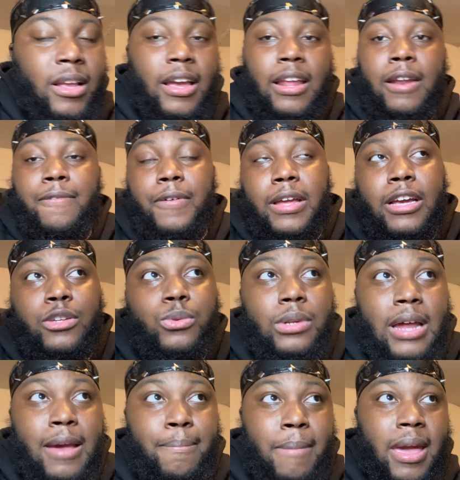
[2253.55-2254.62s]
And if an
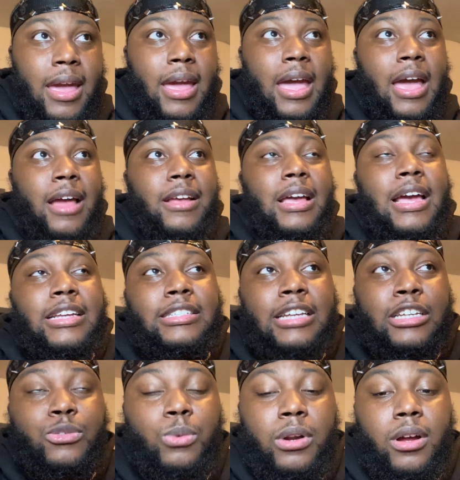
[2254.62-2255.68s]
Israelite man had had
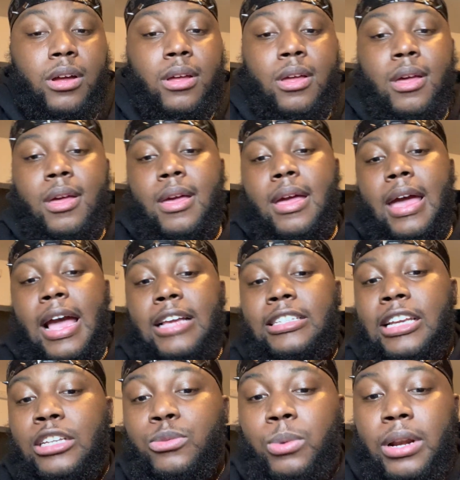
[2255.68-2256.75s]
sex with a had
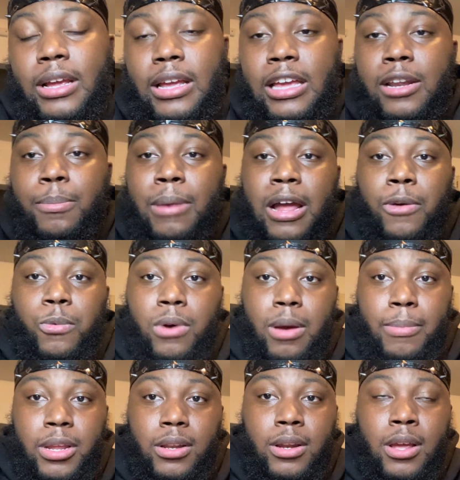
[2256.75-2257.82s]
sex with an Edomite
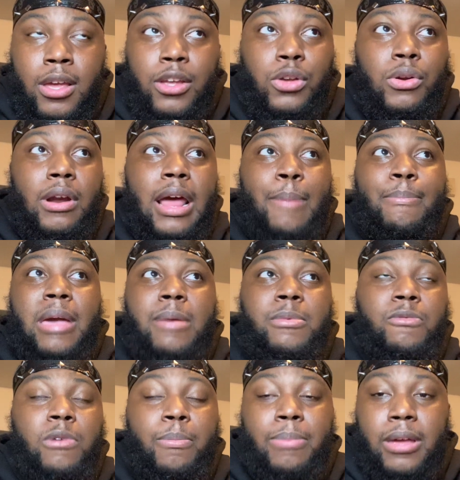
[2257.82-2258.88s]
woman, you know that baby
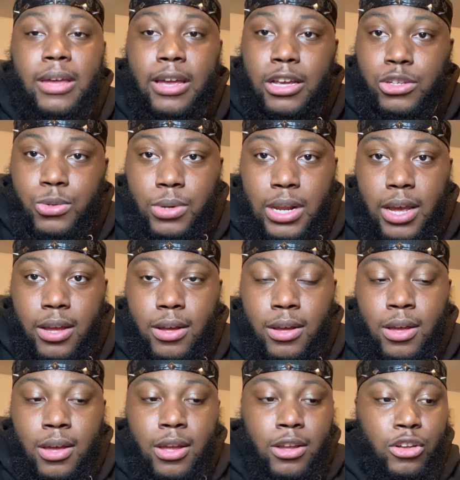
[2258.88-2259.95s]
would be an Israelite.
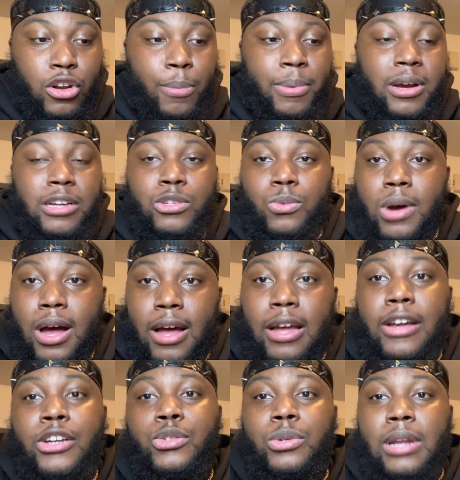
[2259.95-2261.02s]
You know, because why? An
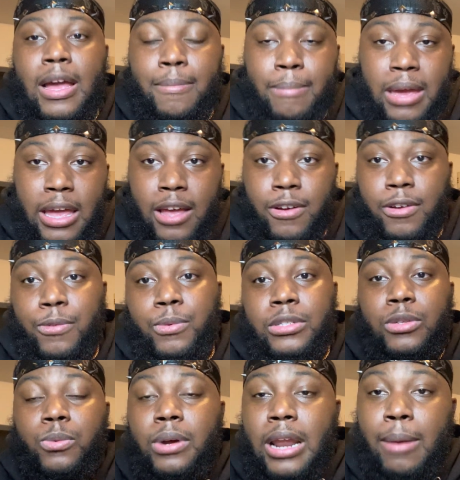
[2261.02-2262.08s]
Israelite man
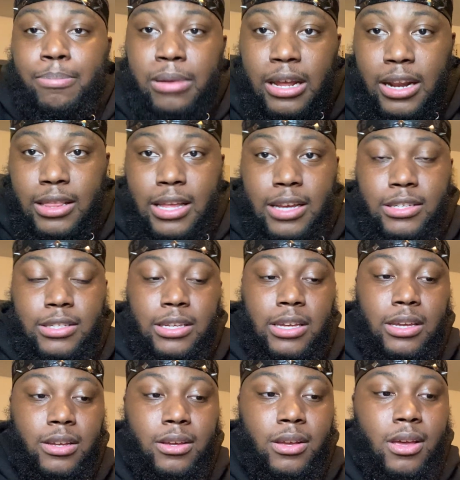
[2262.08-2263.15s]
was the one that planted that
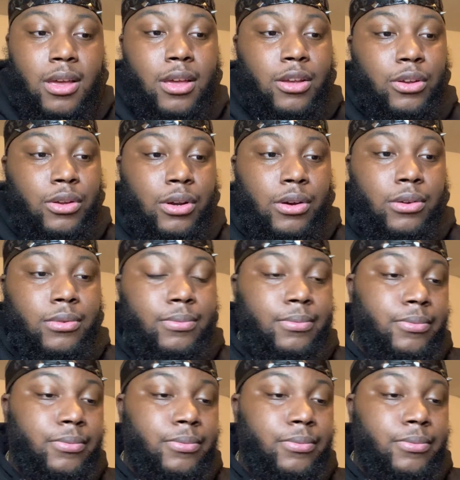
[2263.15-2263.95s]
seed, you know?